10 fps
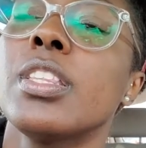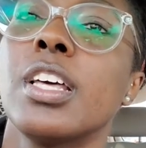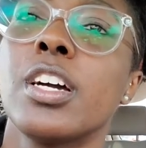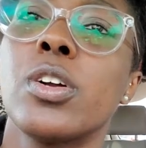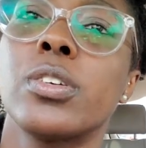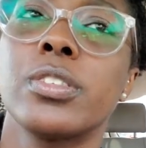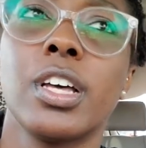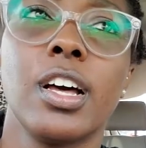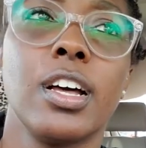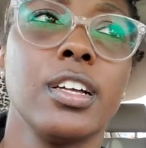the
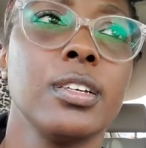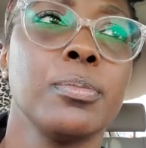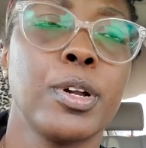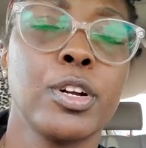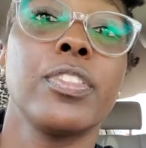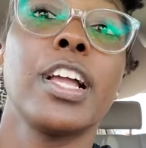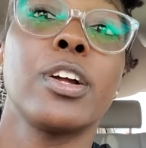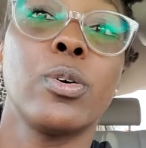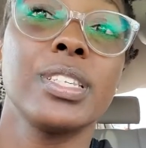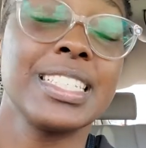the butterfly
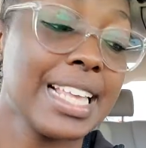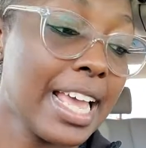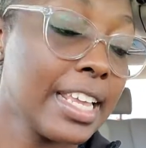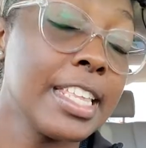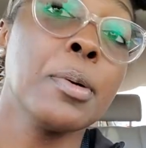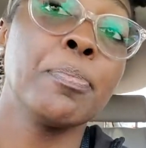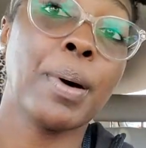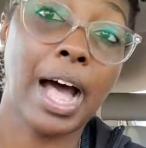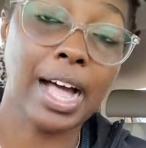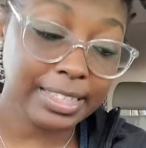gold set in the
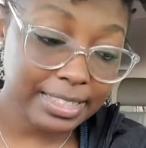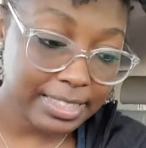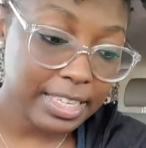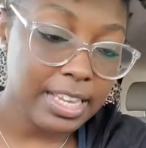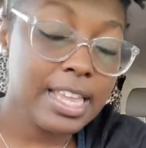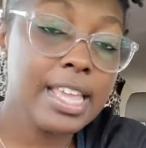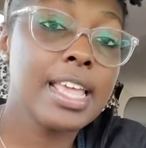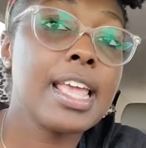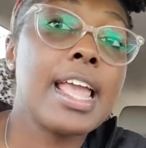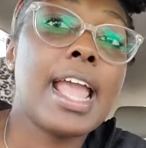box,
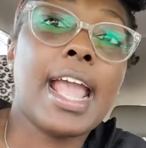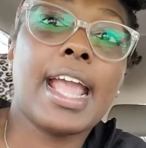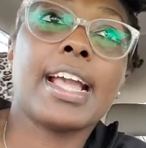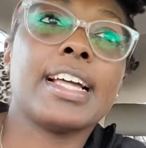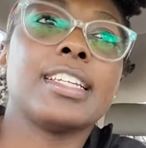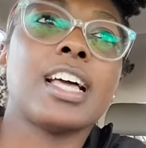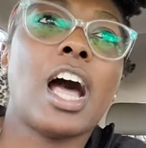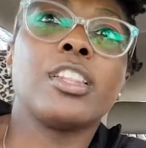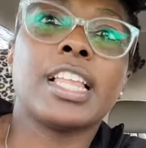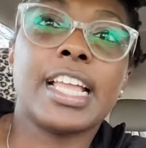and
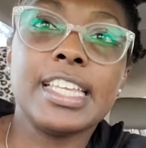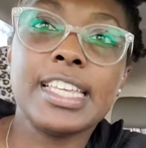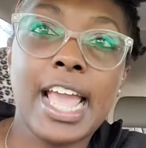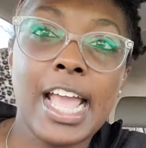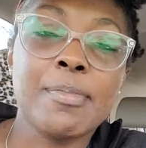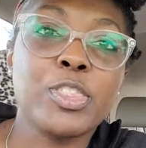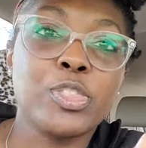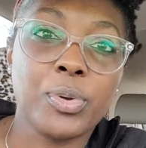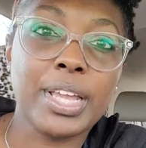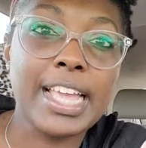a lady came at
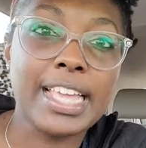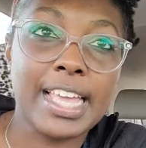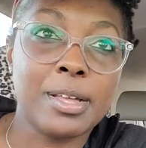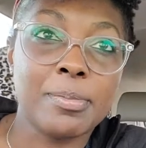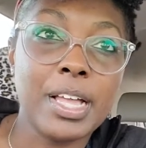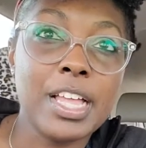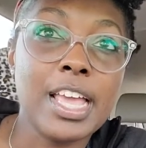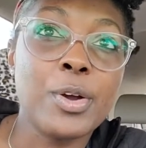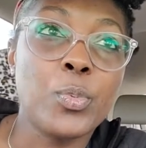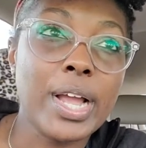three A M
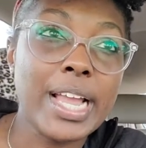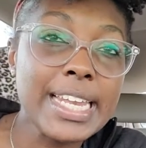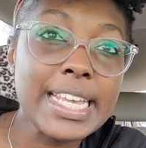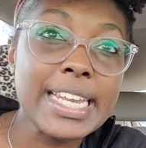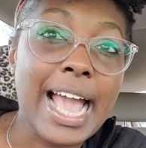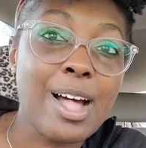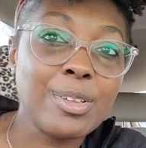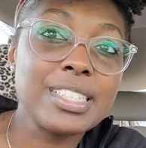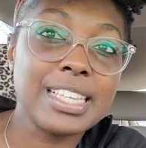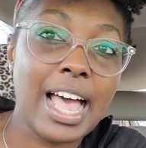waited
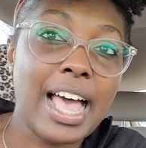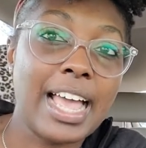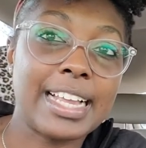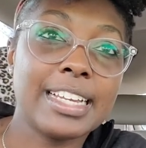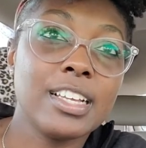outside